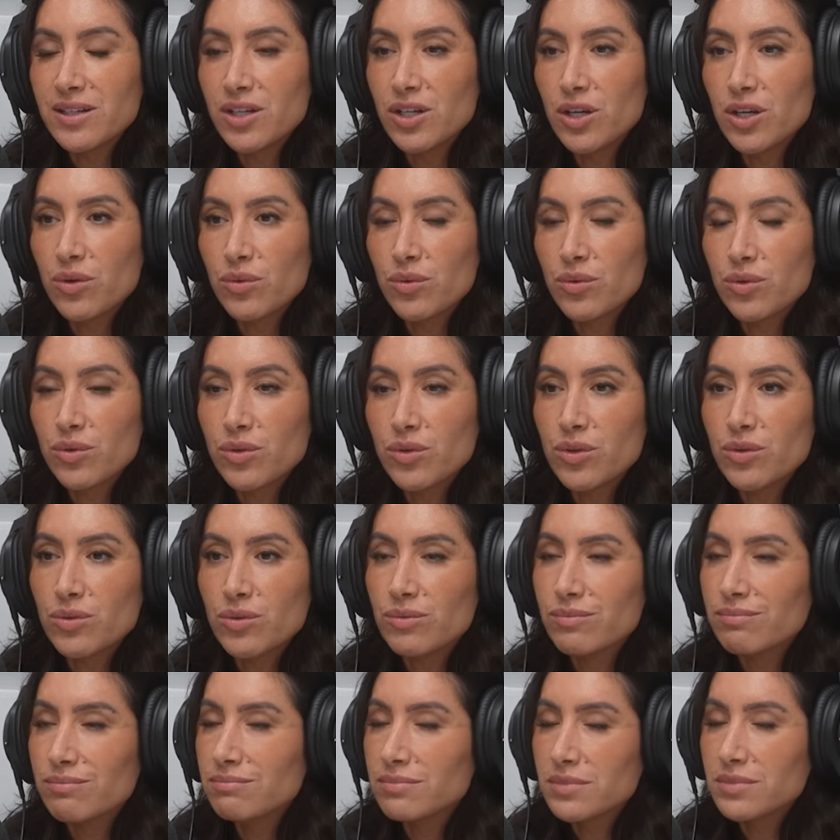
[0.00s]
you know, the,
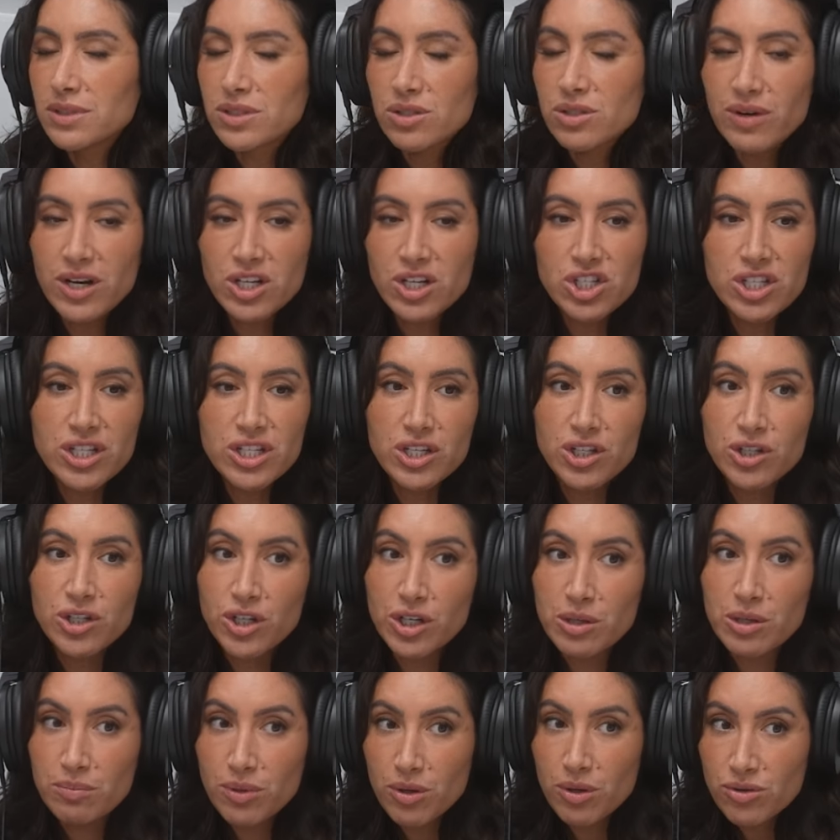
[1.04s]
direction that you're
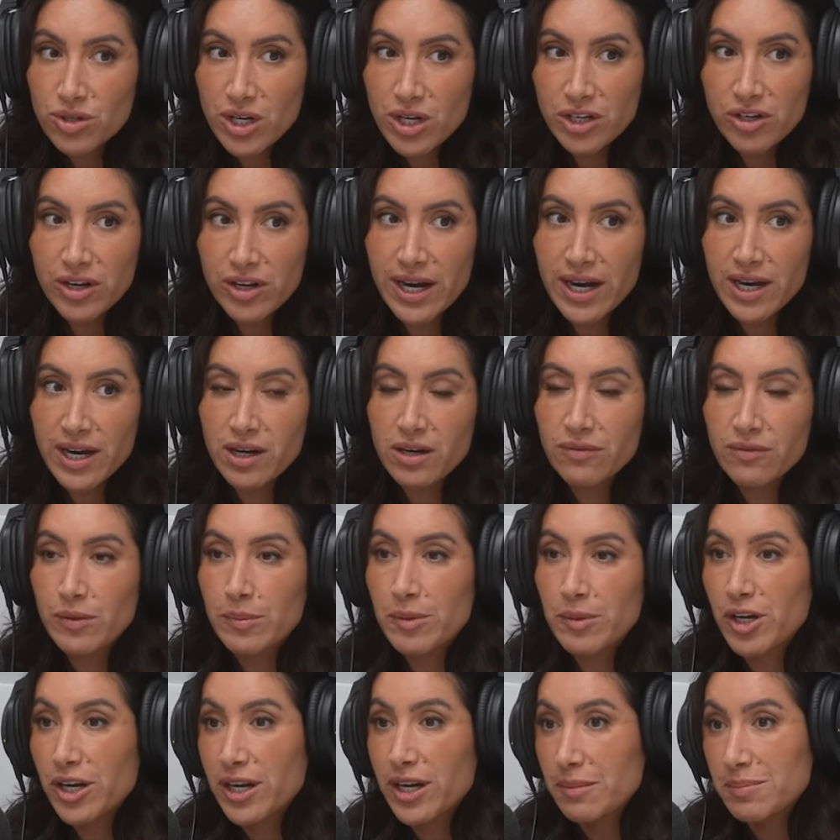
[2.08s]
going to blow dry your hair,
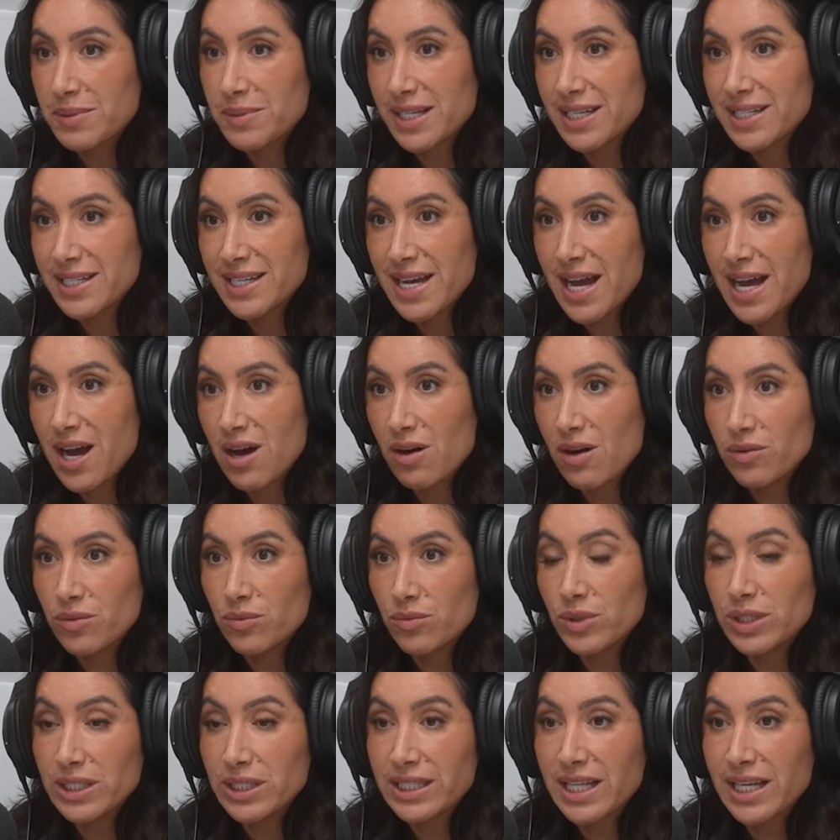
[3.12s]
flipping your head upside down,
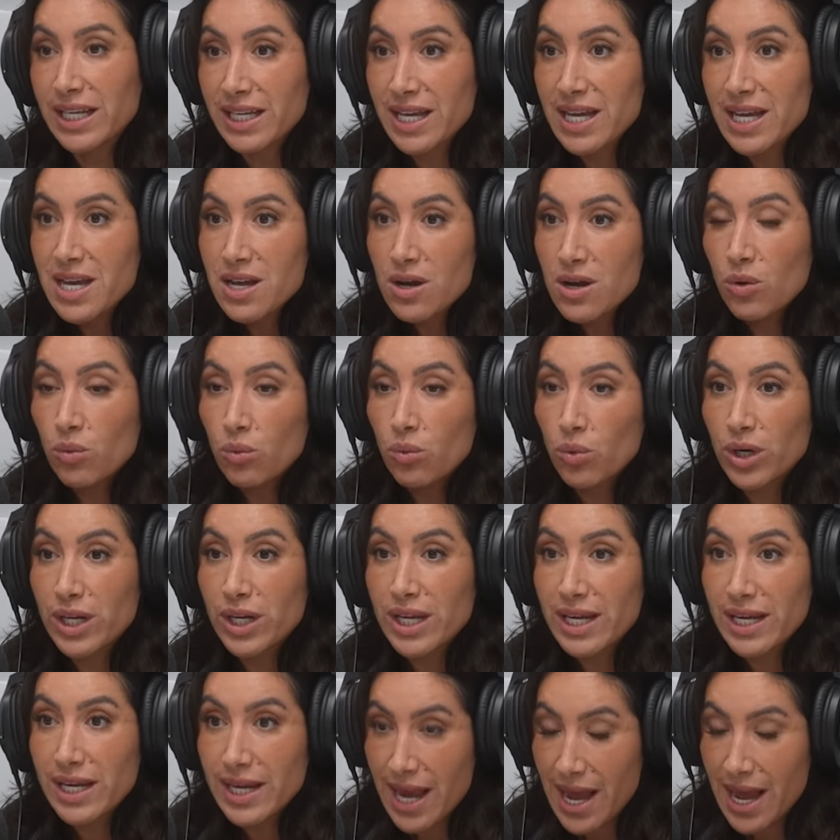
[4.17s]
really like
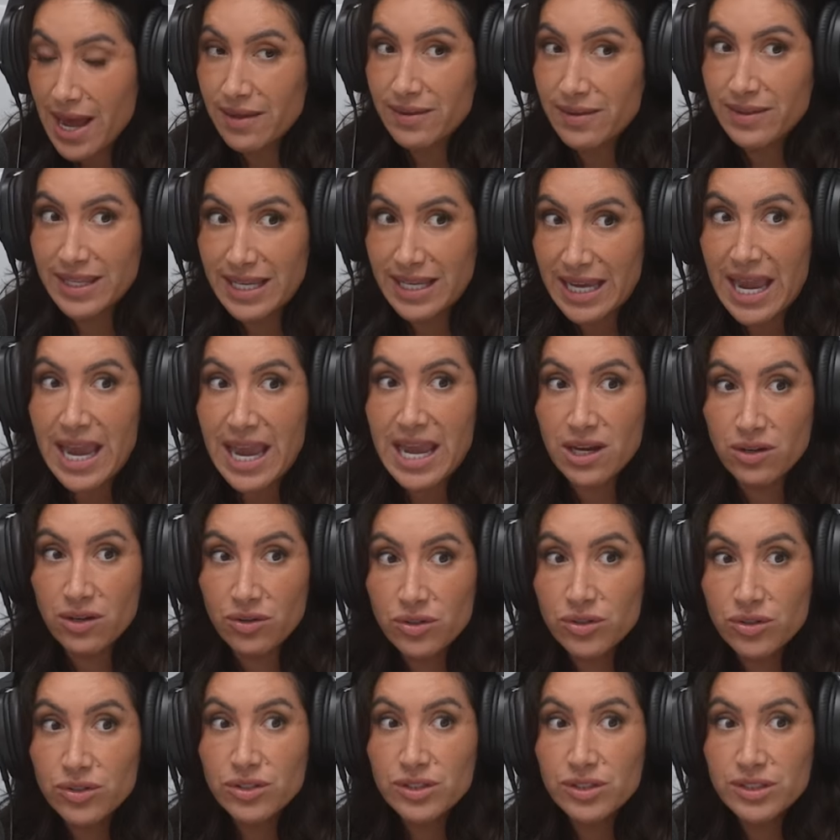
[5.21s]
working at the
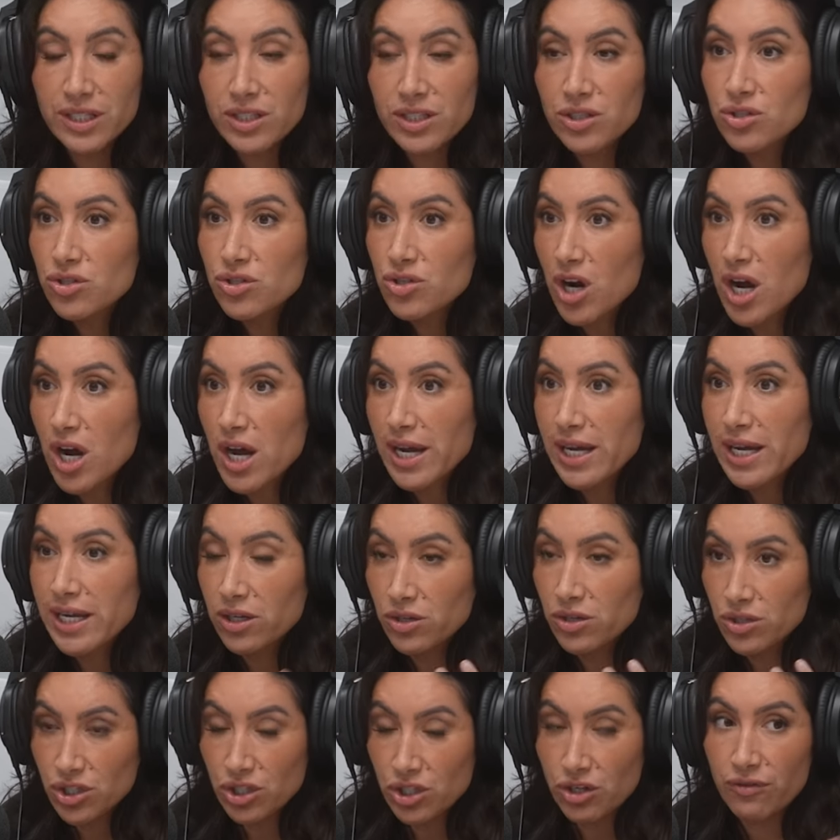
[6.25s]
angle that you're drying,
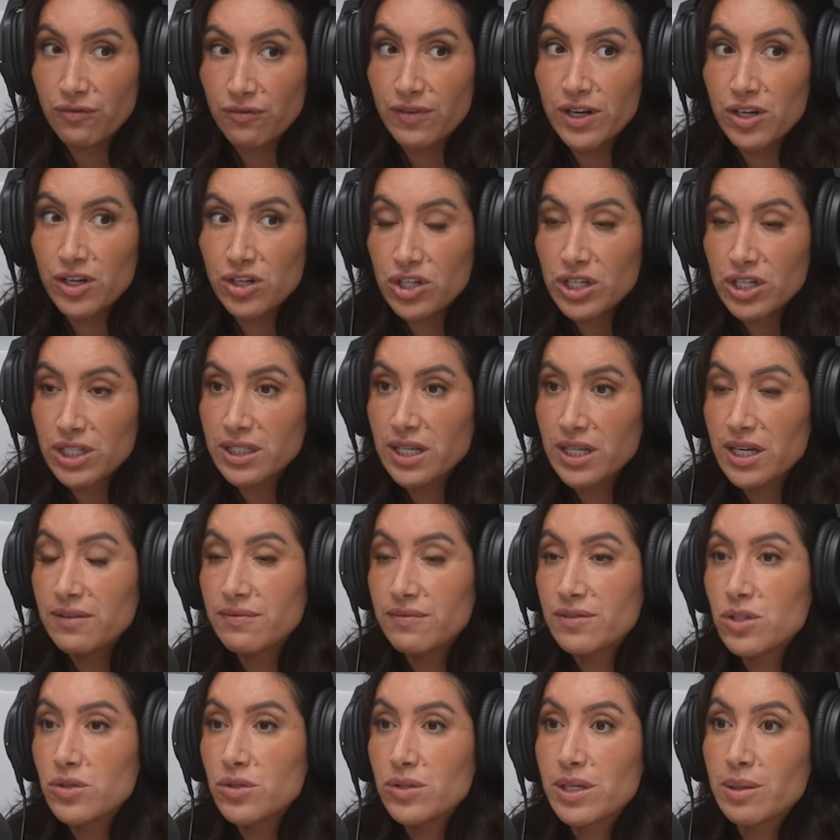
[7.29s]
using your finger to
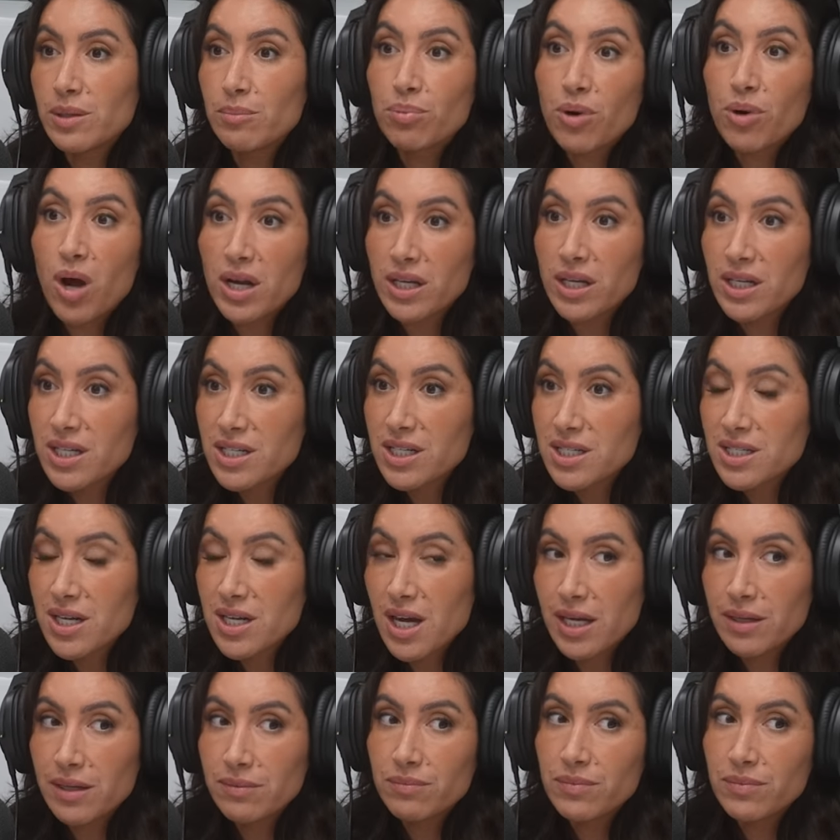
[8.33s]
lift, mm-hmm. using mm-hmm. product.
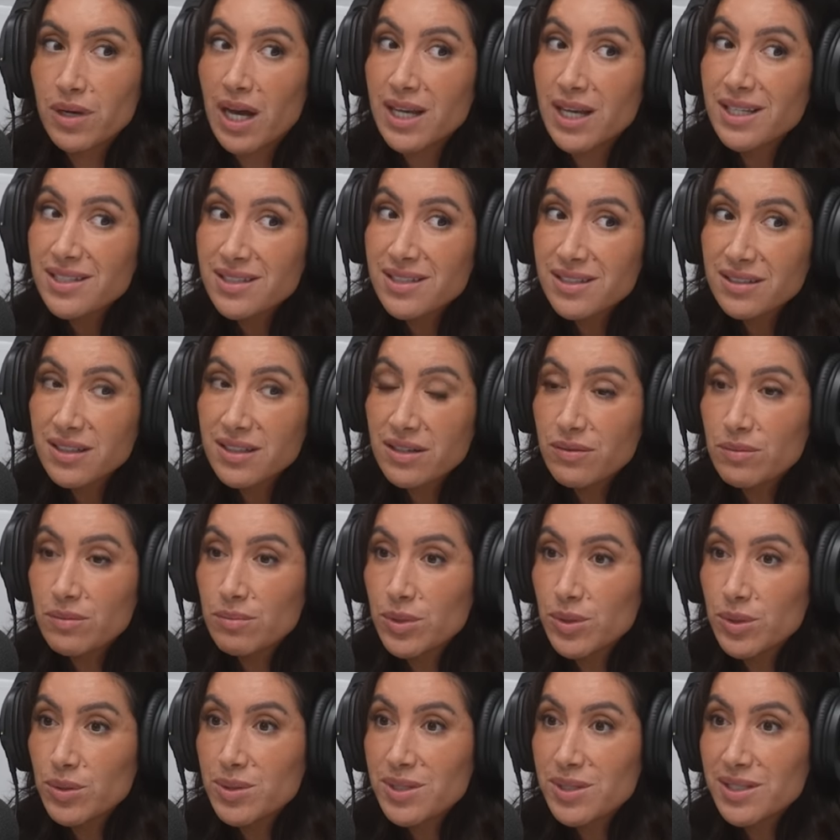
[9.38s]
I, I still love a
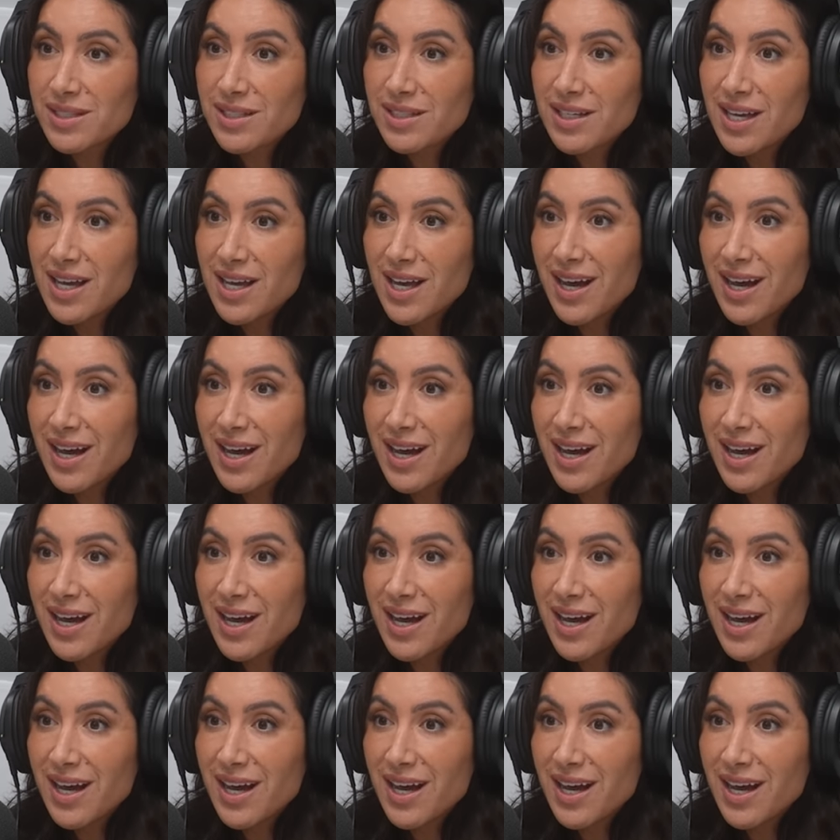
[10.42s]
mousse.